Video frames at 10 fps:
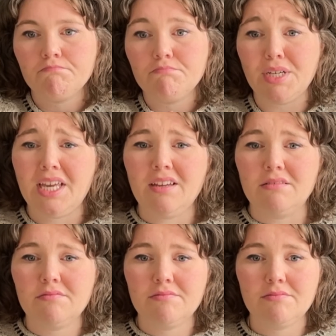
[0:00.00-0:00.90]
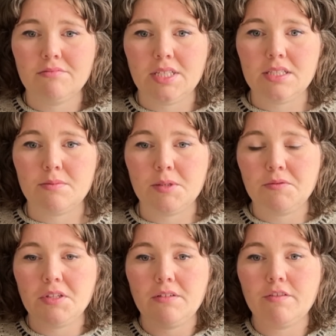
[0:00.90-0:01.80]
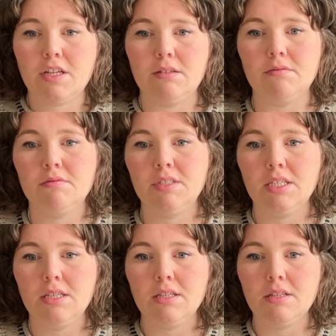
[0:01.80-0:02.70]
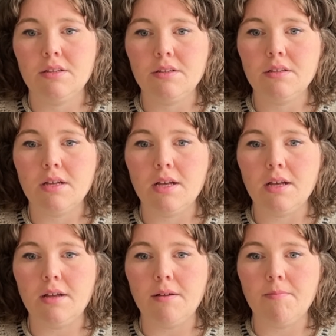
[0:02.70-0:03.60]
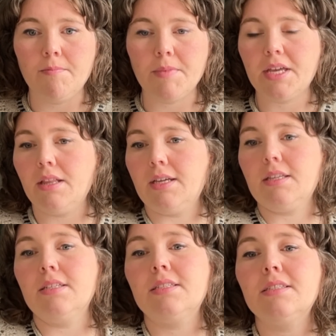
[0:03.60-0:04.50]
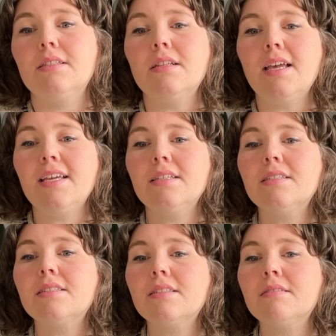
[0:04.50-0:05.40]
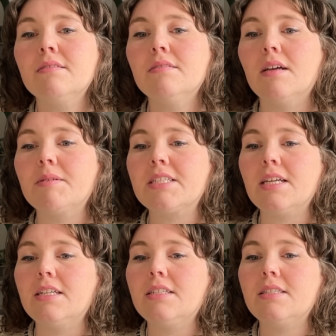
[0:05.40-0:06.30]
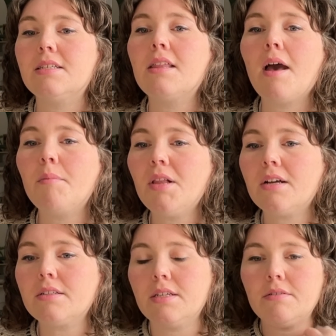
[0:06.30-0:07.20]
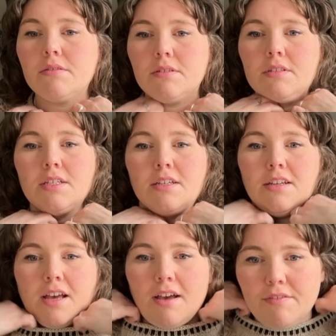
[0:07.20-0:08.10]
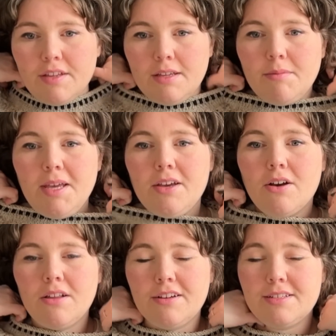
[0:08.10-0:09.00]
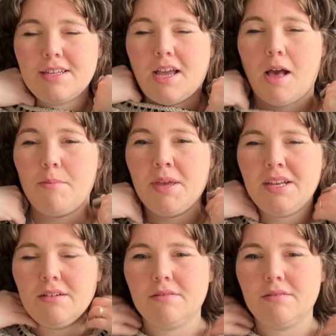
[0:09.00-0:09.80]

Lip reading: But yeah, it's been really fun. I like the lace. I'm excited to see that blocked out. I feel like my collar is like a bit